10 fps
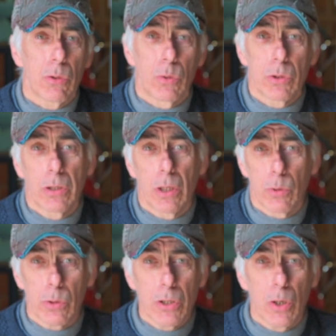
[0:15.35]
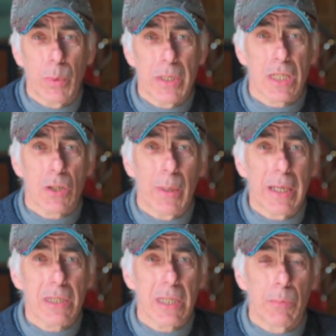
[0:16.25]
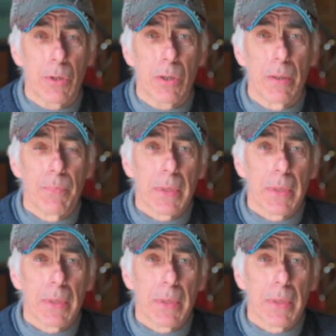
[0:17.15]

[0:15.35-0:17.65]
or the Dellorto which is quite similar